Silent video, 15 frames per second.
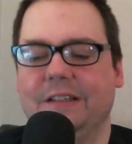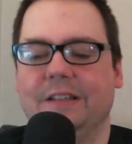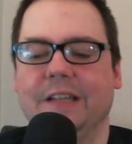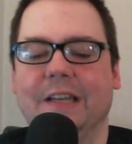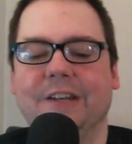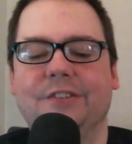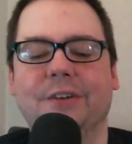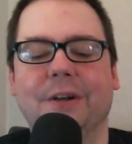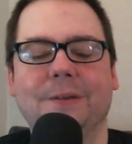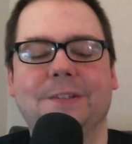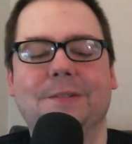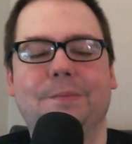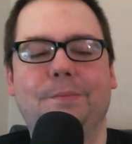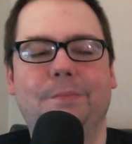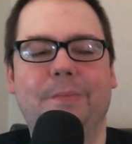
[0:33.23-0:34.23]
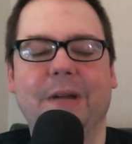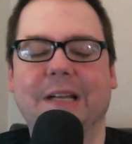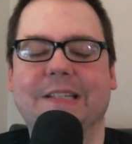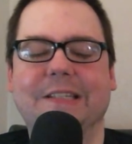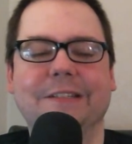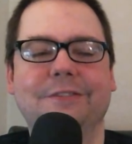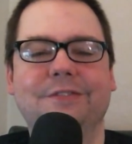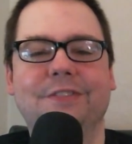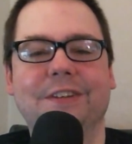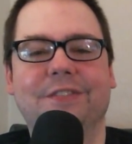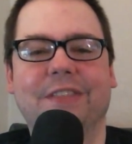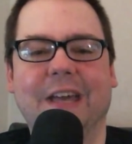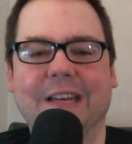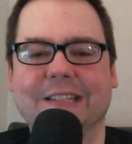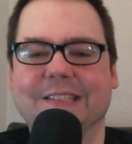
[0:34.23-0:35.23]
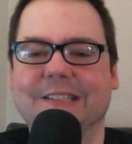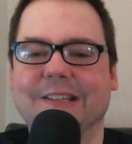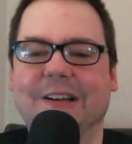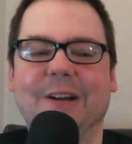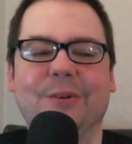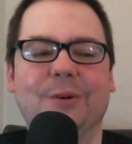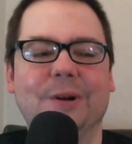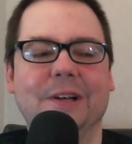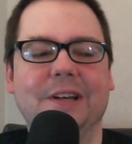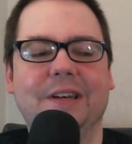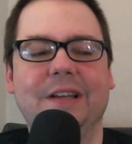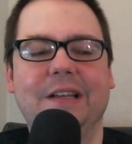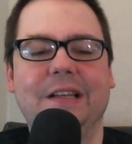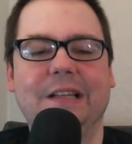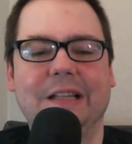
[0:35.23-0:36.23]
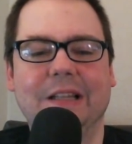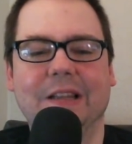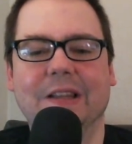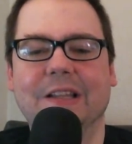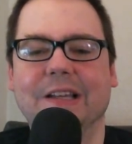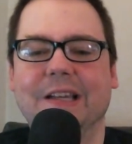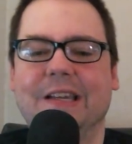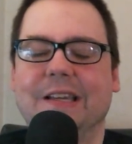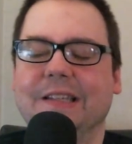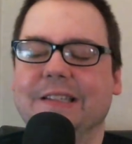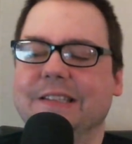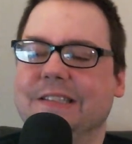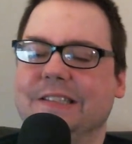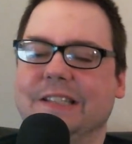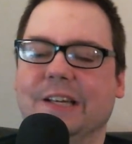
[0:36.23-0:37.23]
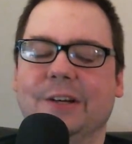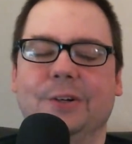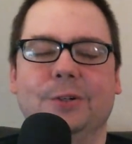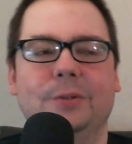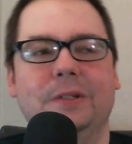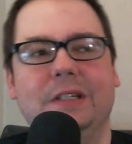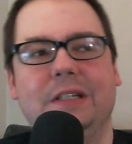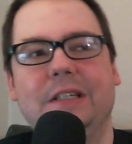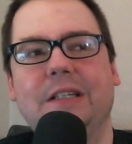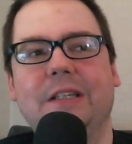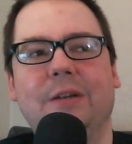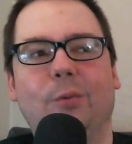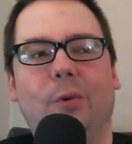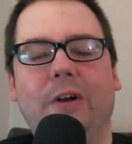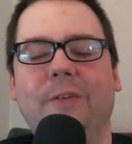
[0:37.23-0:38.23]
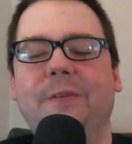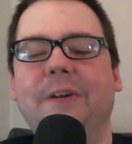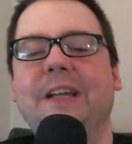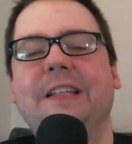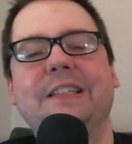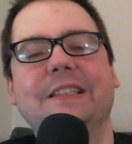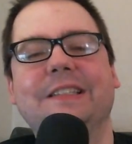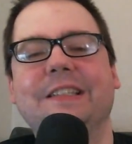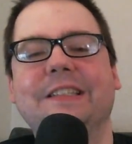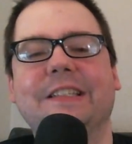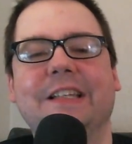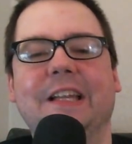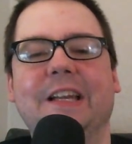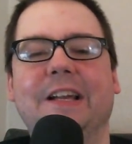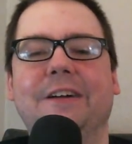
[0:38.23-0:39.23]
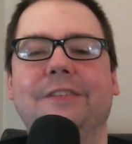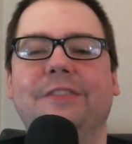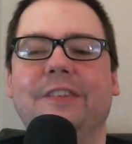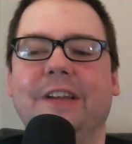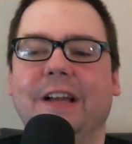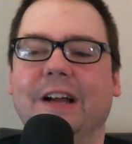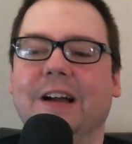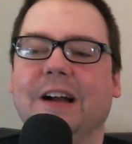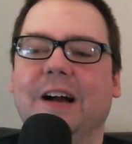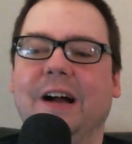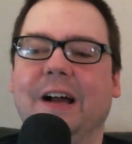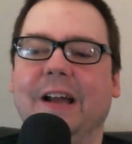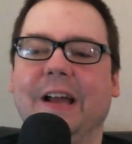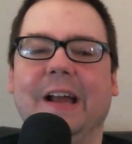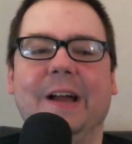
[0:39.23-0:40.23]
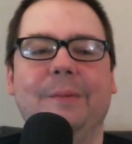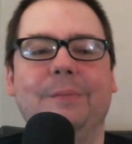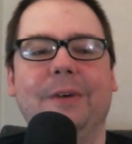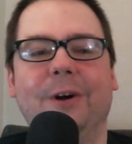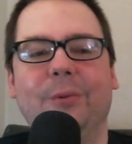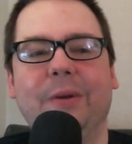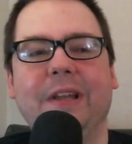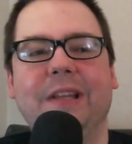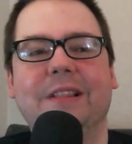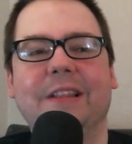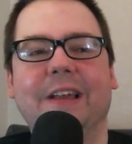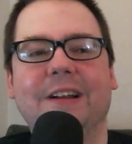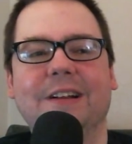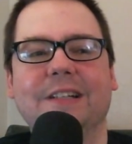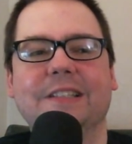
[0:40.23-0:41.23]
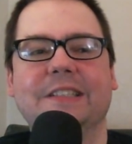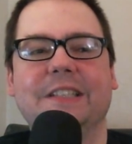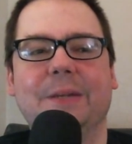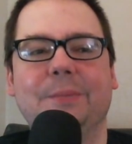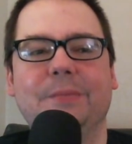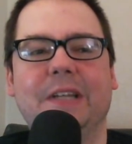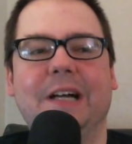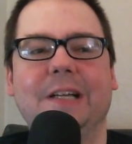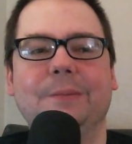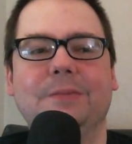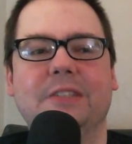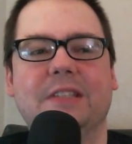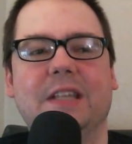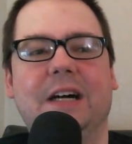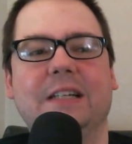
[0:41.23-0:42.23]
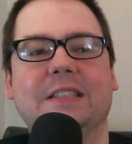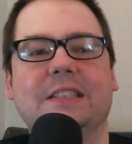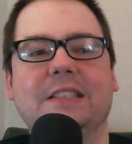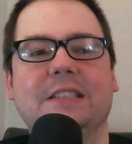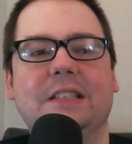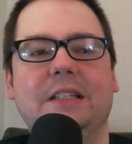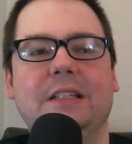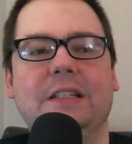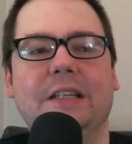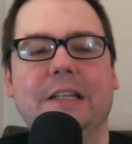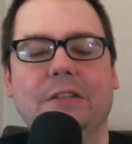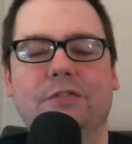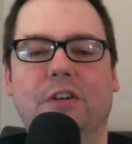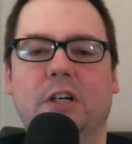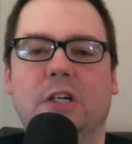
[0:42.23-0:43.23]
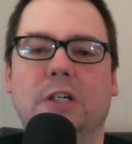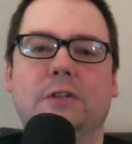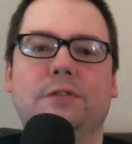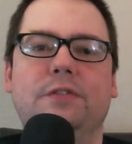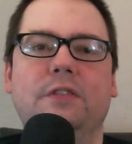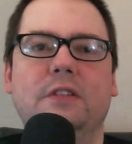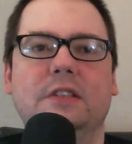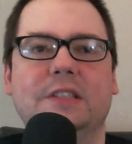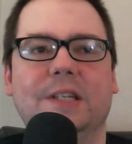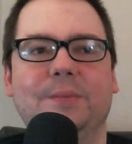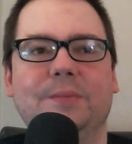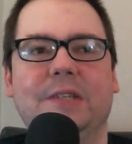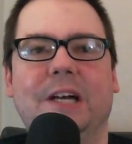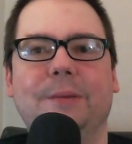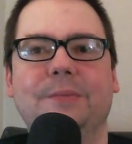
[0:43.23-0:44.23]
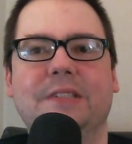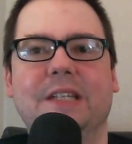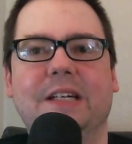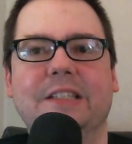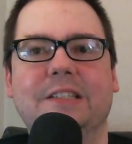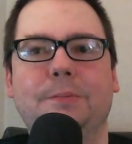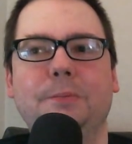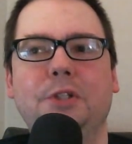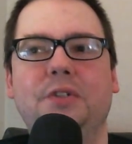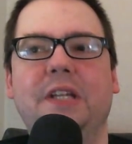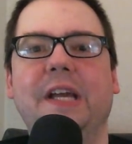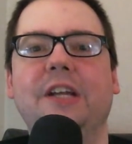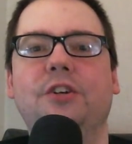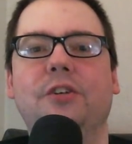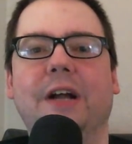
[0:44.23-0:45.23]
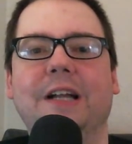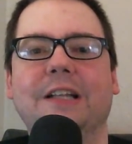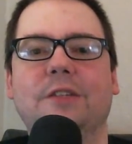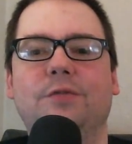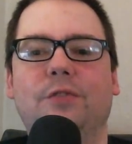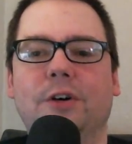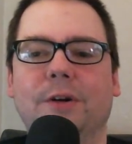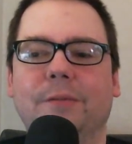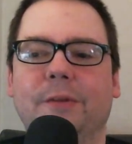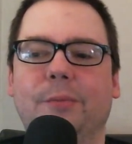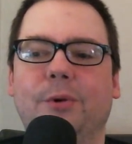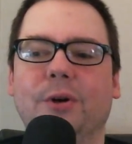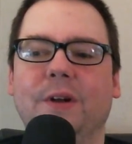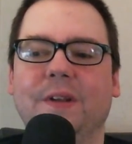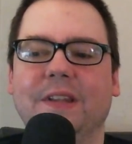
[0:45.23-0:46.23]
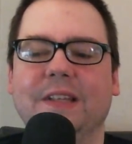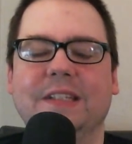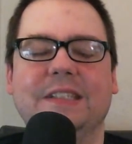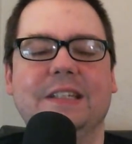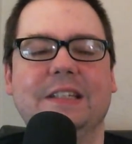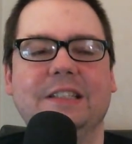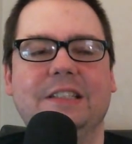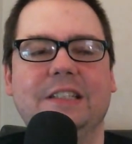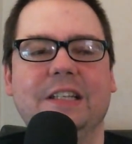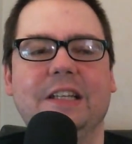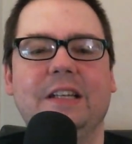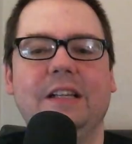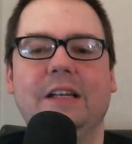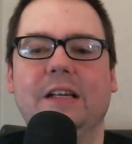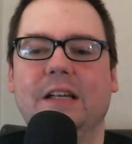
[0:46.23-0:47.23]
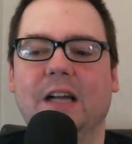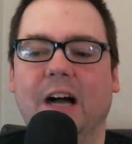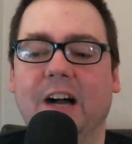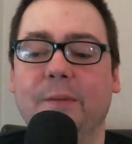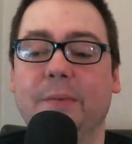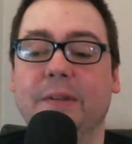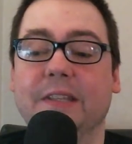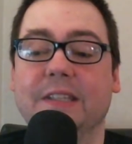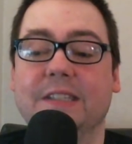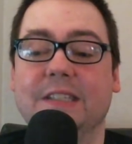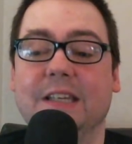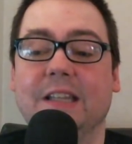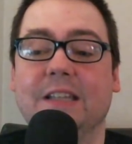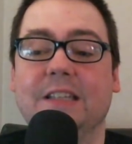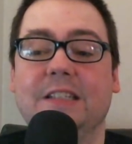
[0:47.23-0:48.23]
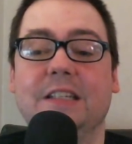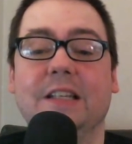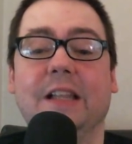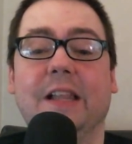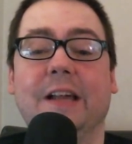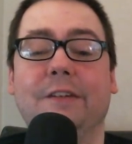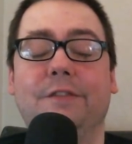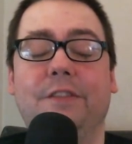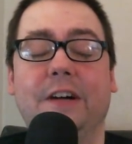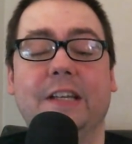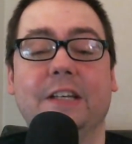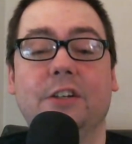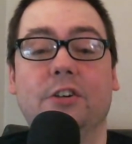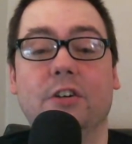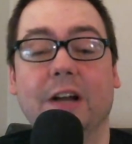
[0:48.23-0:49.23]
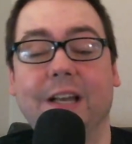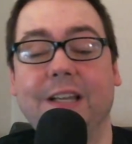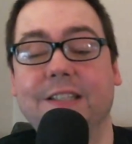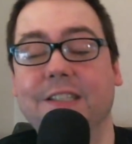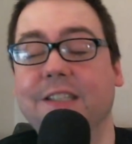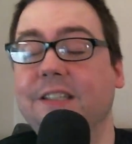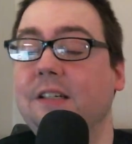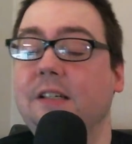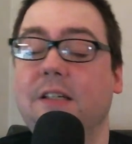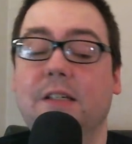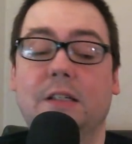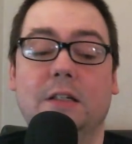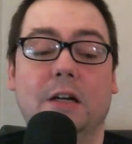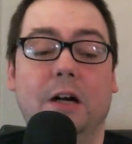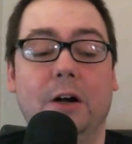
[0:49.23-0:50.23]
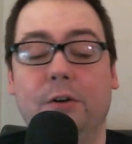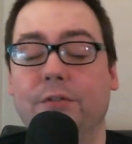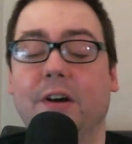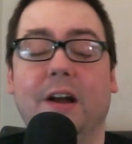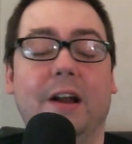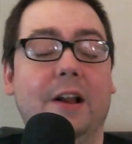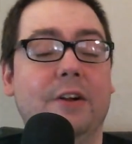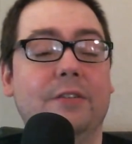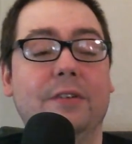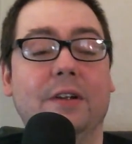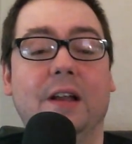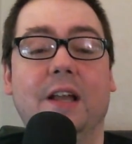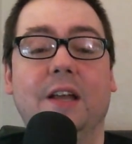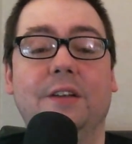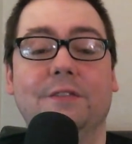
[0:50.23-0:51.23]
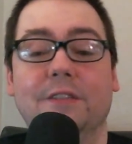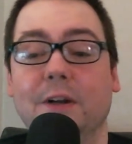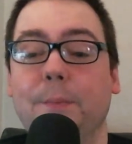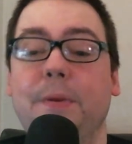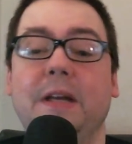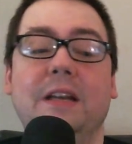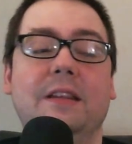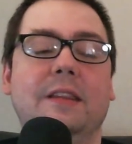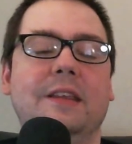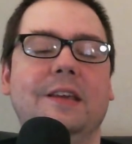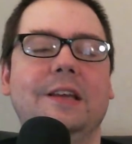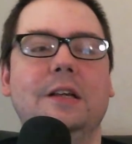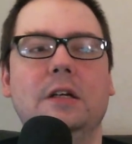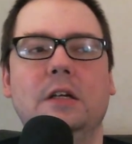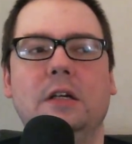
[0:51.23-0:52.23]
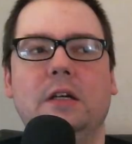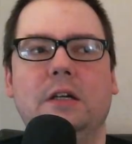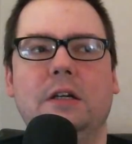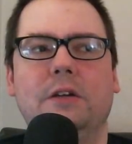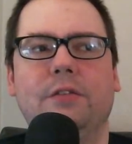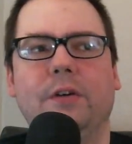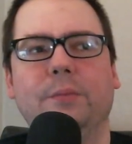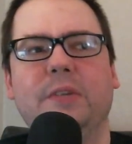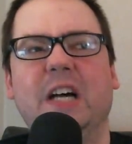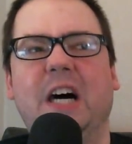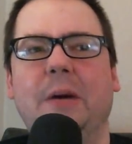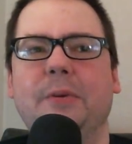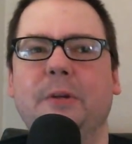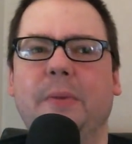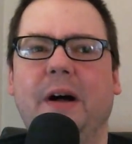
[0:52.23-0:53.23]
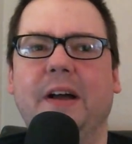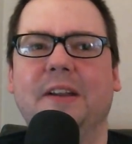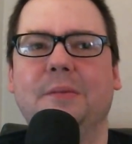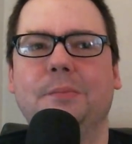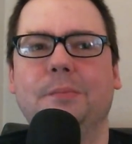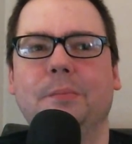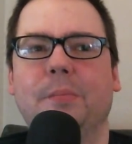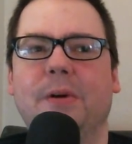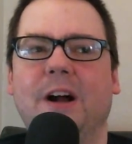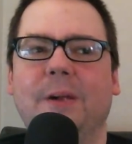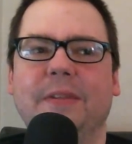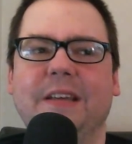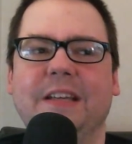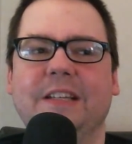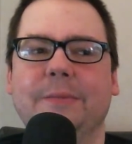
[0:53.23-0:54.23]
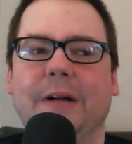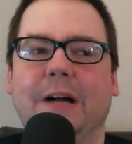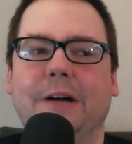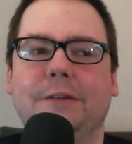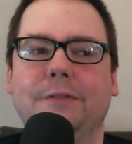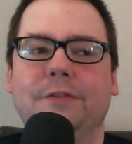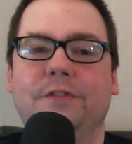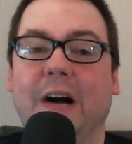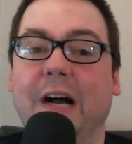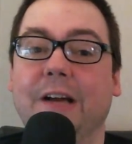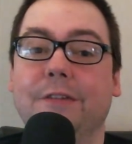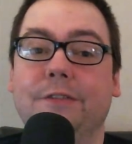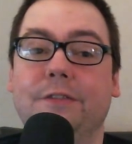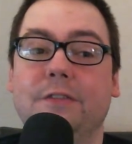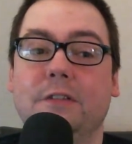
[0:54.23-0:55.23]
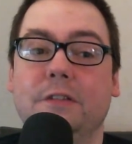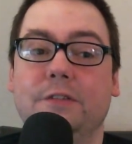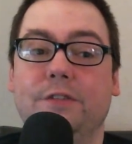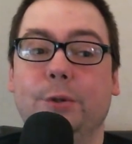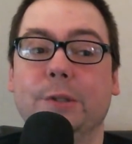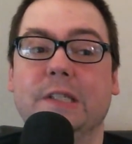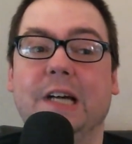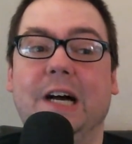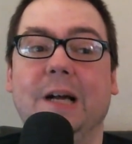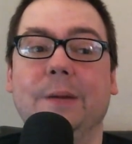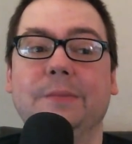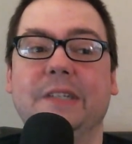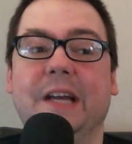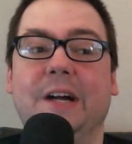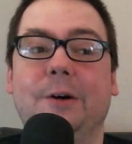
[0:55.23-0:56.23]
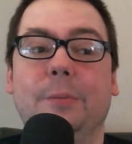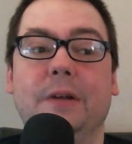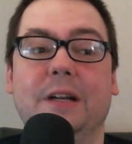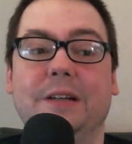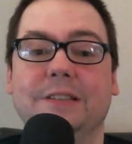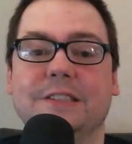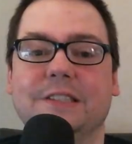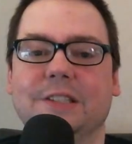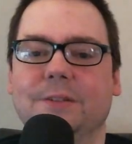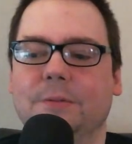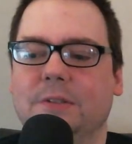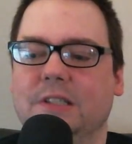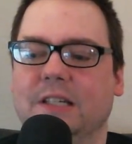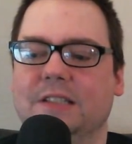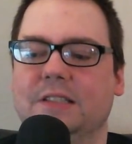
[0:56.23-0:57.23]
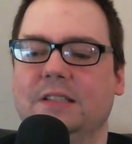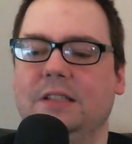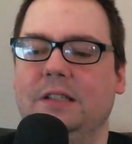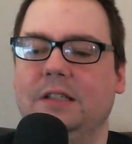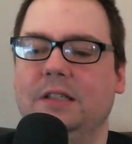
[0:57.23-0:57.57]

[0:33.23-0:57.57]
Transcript: introspective, if that is the right word, look. So 1 week just isn't enough. Here I am a week later, and sometimes thoughts evolve, sometimes thoughts mutate, transform the more you listen to the shit. I've been listening to this shit like fucking crazy over and over again, repeatedly. From top to bottom, probably about 5 full times now, but also just